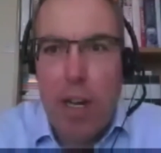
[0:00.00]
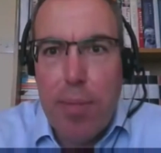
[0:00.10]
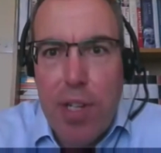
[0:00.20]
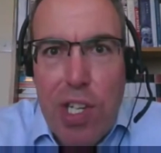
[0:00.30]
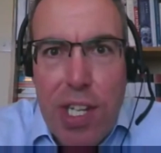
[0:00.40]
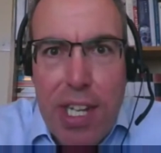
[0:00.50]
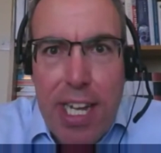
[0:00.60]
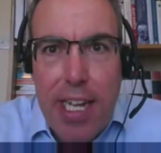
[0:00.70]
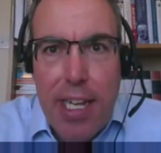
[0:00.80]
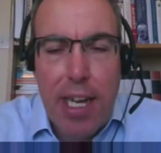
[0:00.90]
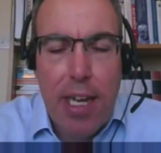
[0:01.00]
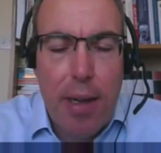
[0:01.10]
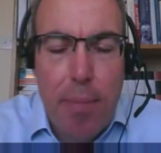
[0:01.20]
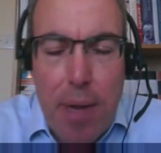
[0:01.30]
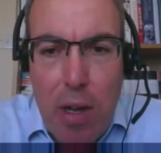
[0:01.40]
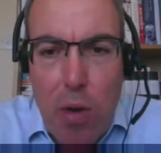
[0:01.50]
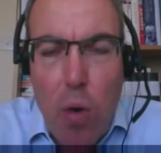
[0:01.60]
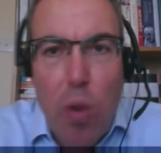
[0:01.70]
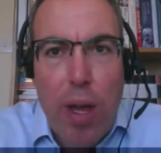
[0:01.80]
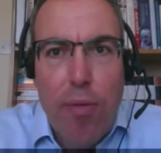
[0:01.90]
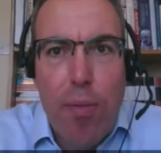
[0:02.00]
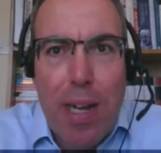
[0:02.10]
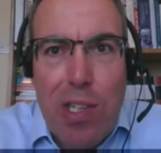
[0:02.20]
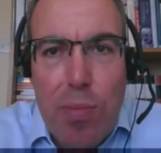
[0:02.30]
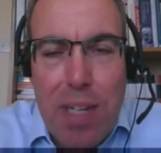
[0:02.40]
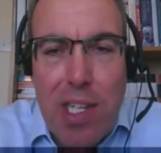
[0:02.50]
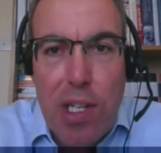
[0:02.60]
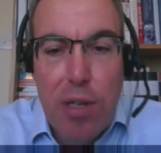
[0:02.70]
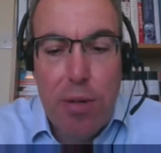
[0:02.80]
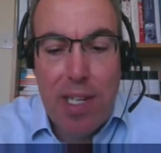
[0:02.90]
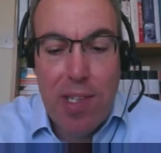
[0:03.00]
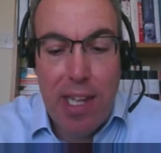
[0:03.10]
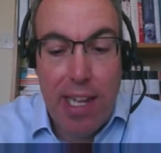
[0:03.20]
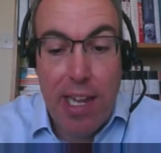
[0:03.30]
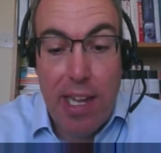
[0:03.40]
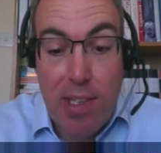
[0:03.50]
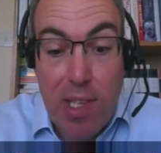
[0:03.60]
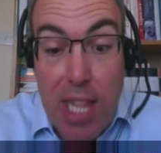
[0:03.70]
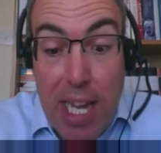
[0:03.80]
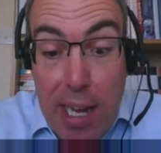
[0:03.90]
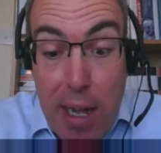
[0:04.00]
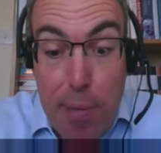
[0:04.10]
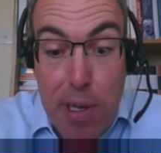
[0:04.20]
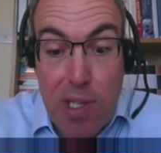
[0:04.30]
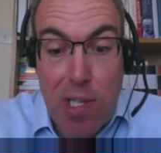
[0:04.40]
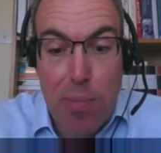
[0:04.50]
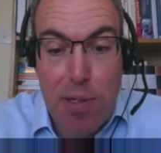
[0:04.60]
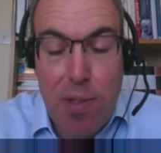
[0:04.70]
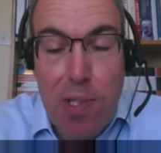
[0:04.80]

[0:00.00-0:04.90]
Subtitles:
much indeed. All that remains for me to do is thank our participants,